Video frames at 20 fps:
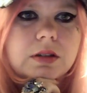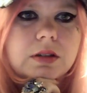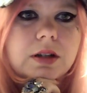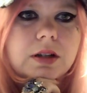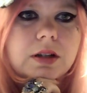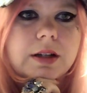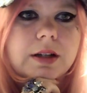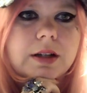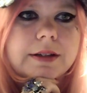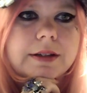
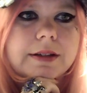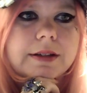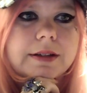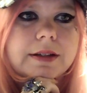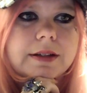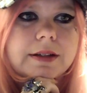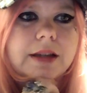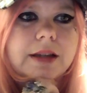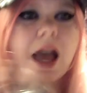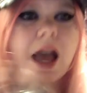I
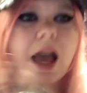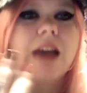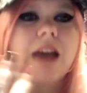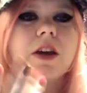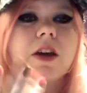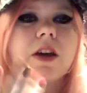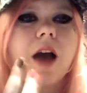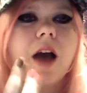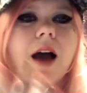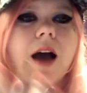
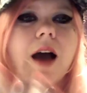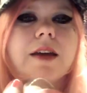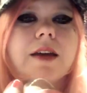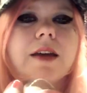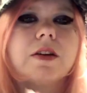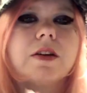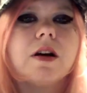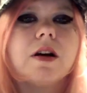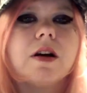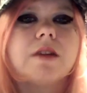
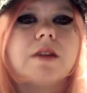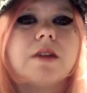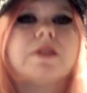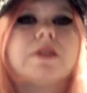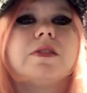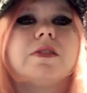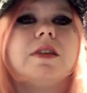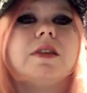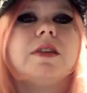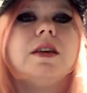could also
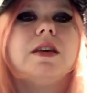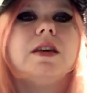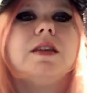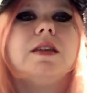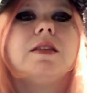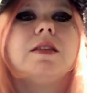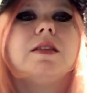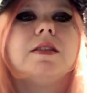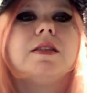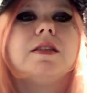see
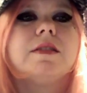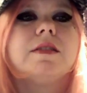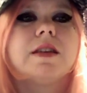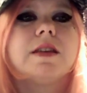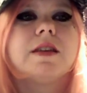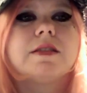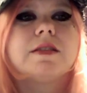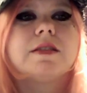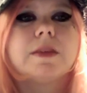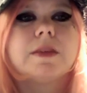this
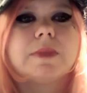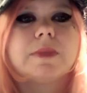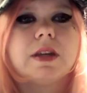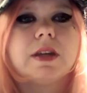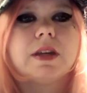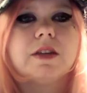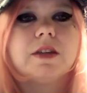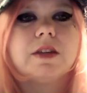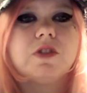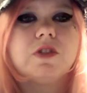as
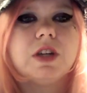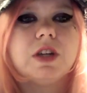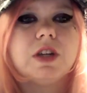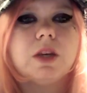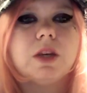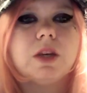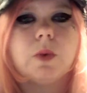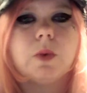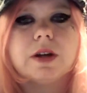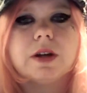something as
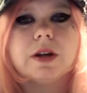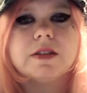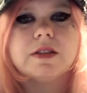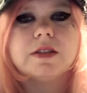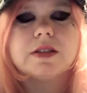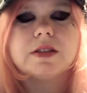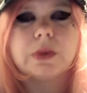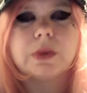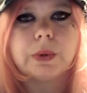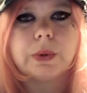GD
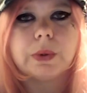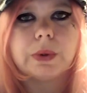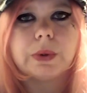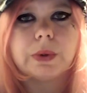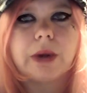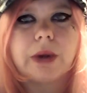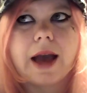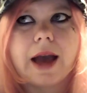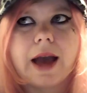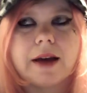wants
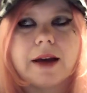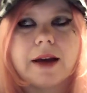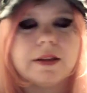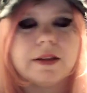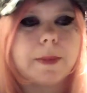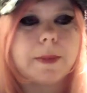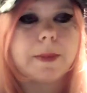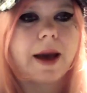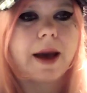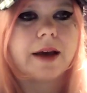or had in
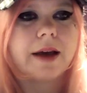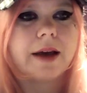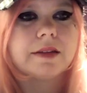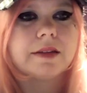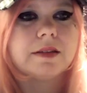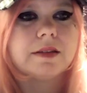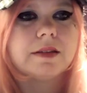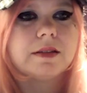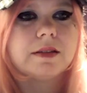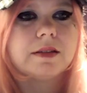the
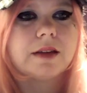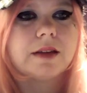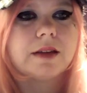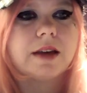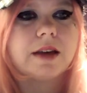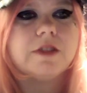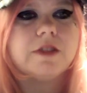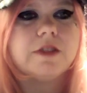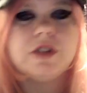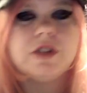past.
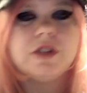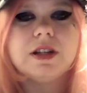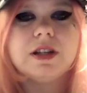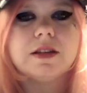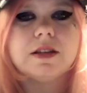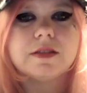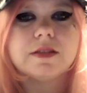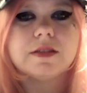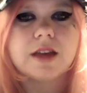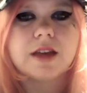As GD
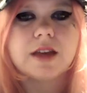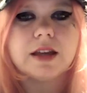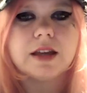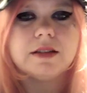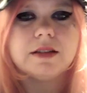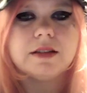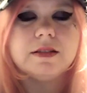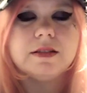has said